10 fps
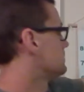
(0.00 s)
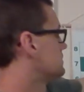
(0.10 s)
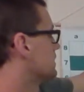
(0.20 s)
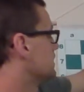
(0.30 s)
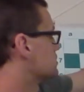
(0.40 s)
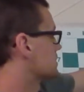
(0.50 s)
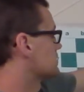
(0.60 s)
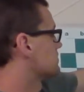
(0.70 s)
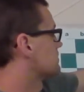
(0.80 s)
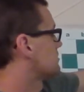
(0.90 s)
h8.
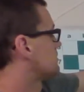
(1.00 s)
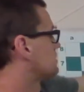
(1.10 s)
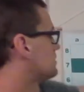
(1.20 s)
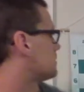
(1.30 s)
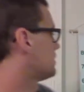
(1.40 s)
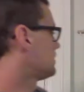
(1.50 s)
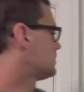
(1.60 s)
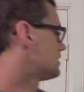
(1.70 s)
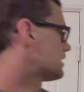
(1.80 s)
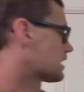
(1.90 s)

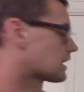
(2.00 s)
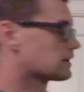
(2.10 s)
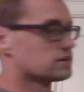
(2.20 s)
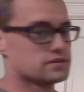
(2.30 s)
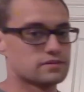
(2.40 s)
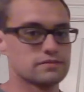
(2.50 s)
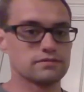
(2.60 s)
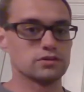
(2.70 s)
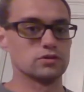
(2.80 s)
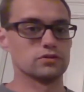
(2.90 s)
And
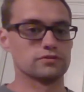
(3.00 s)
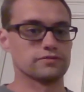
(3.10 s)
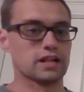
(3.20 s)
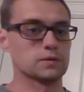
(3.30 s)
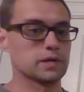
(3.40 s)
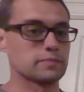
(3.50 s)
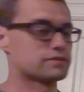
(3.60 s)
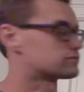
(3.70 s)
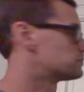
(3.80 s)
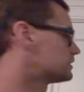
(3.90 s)
you know the follow-up
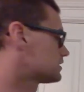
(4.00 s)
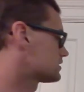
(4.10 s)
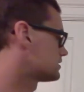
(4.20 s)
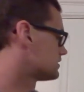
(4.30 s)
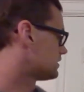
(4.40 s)
from here.